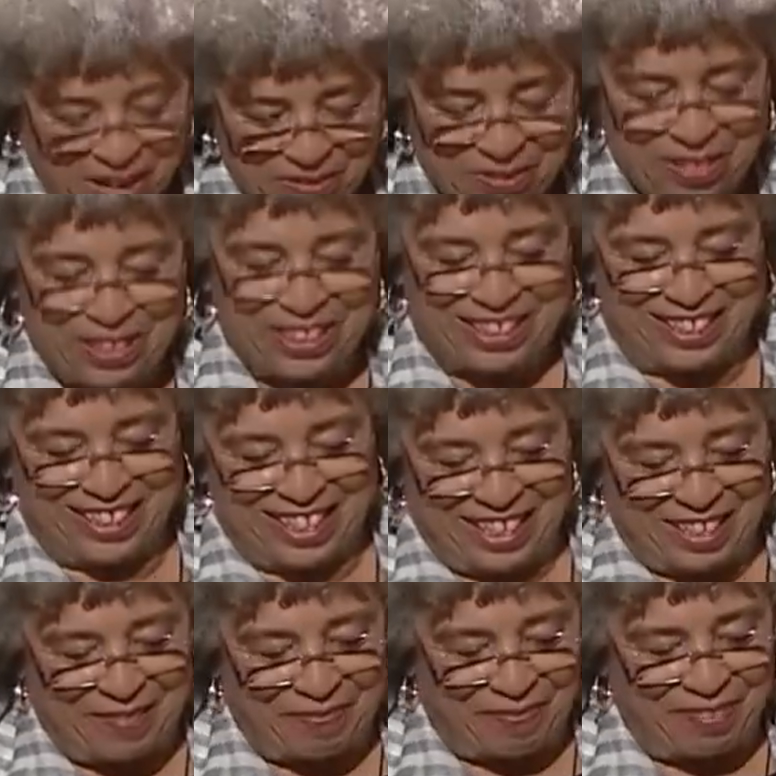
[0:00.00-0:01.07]
But I will
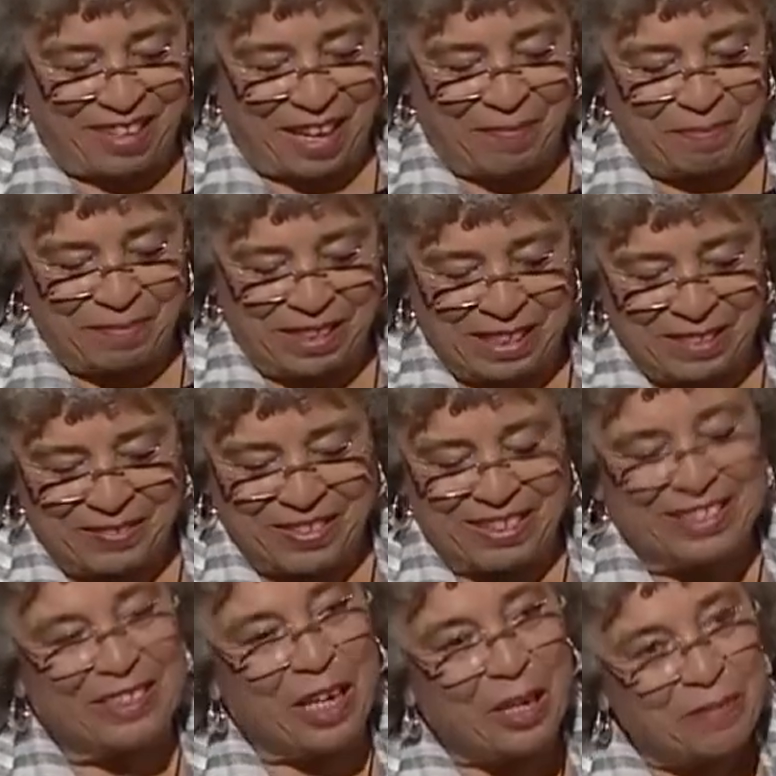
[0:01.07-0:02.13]
say that many
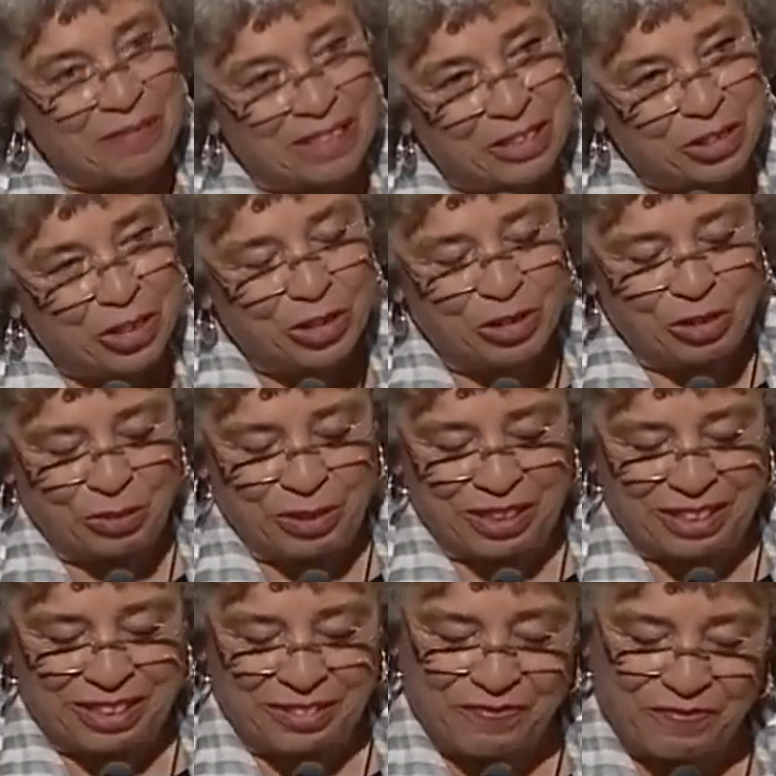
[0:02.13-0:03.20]
of the same issues
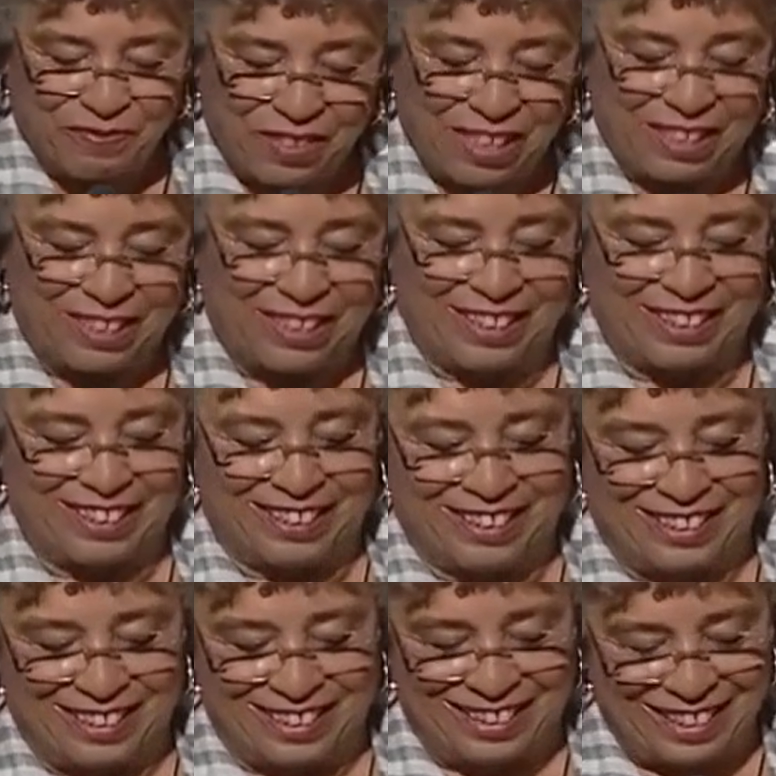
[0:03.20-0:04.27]
we are
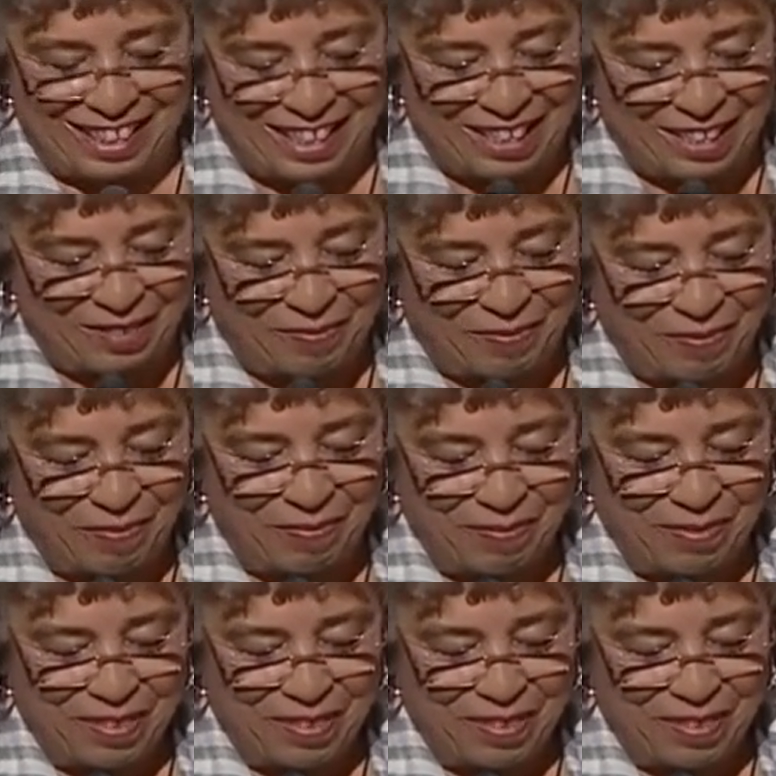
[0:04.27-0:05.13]
confronting today